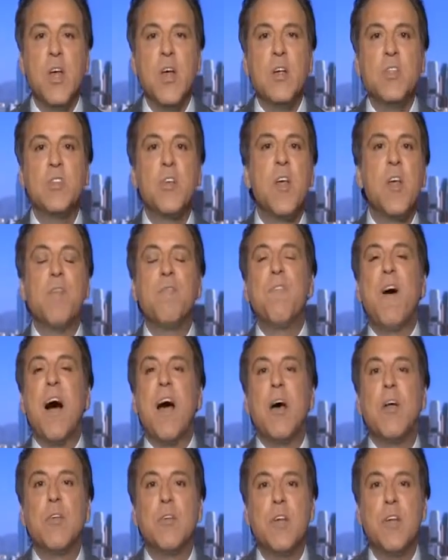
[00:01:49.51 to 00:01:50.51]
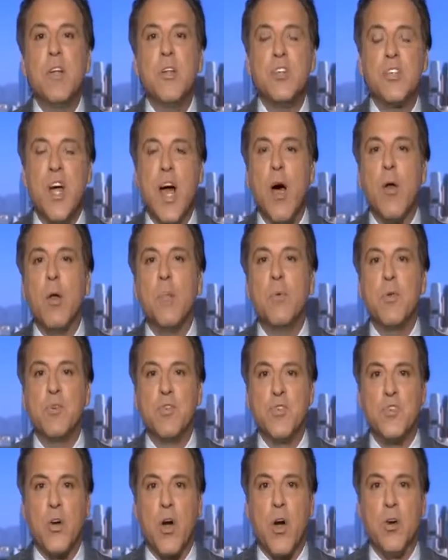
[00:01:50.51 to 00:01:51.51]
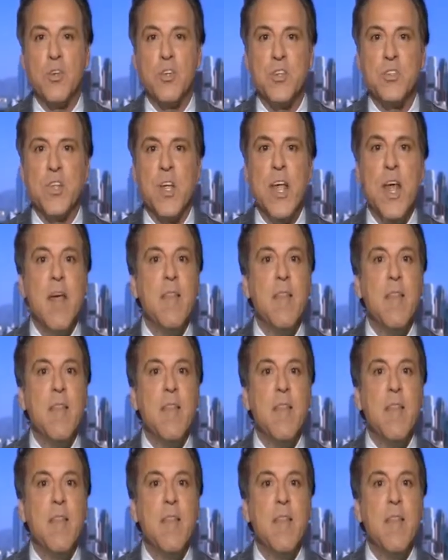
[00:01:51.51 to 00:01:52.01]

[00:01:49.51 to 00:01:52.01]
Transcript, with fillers: So they filed child abuse charges.